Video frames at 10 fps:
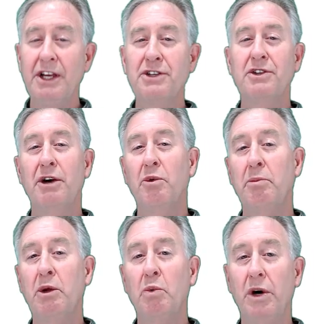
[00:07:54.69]
So that would
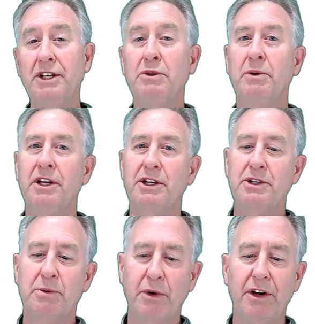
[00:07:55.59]
be 120
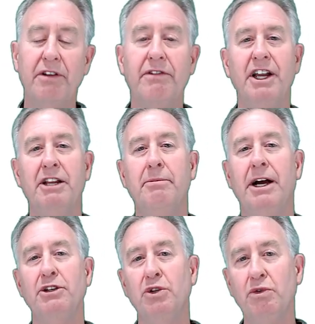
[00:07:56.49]
squared divided
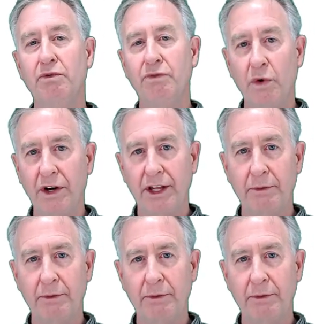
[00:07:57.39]
by 240.